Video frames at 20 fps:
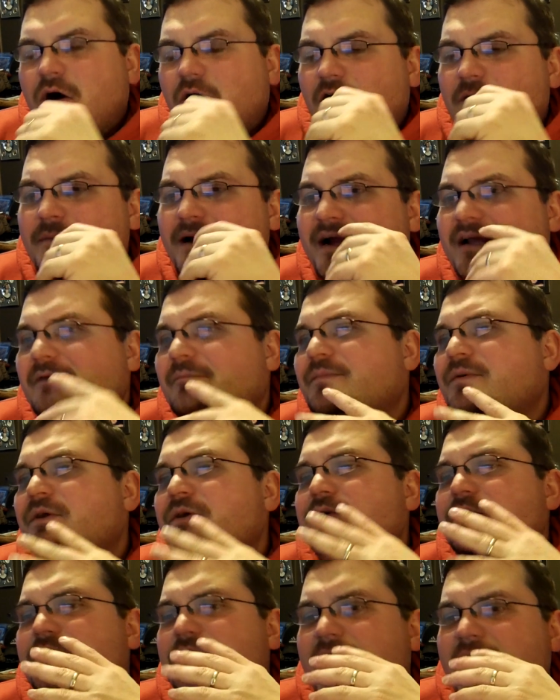on my
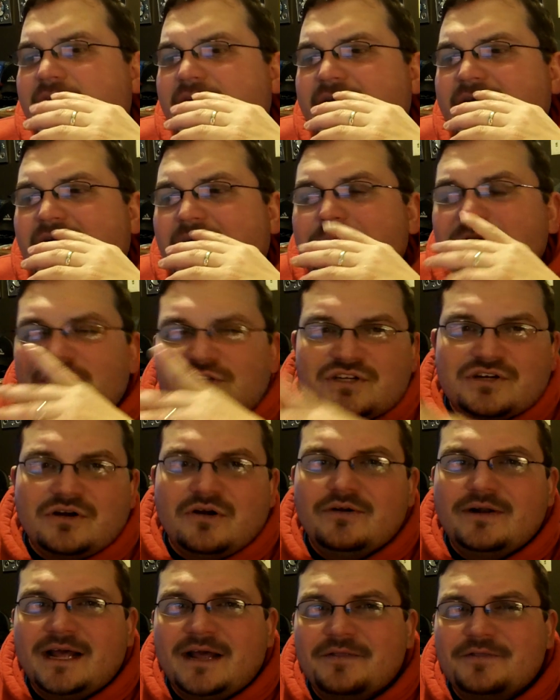computer, and I'm going to
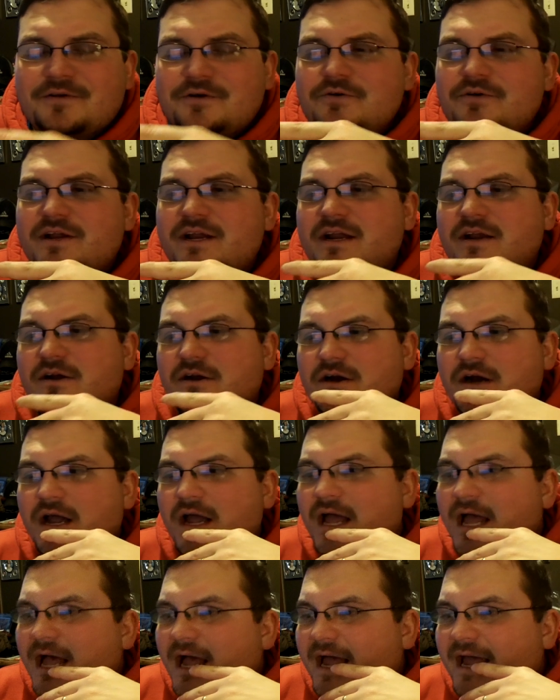scroll down through here
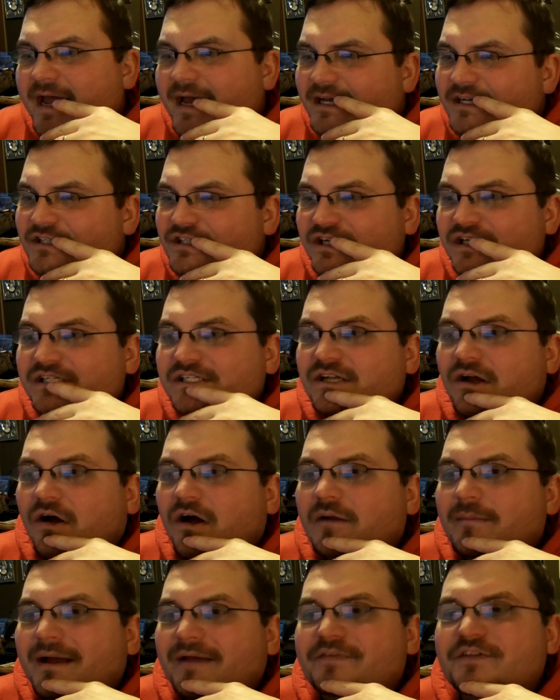and just
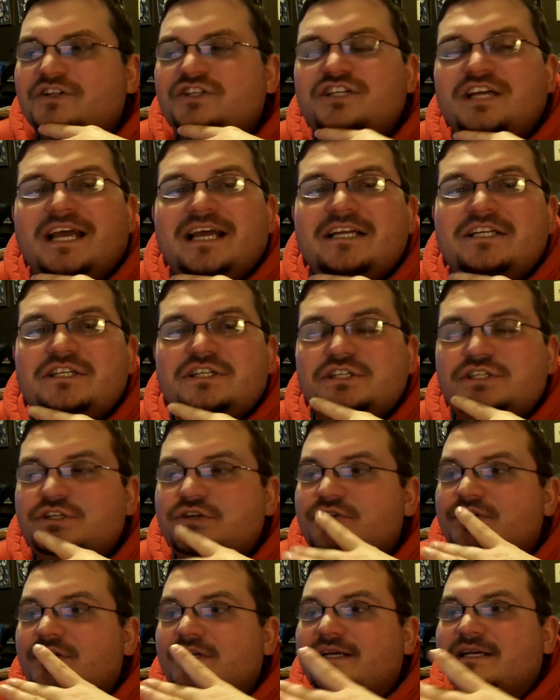talk about the changes
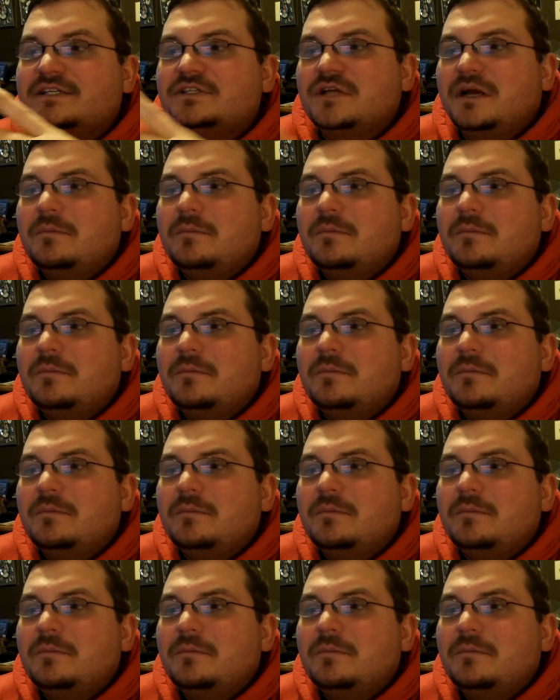to the list.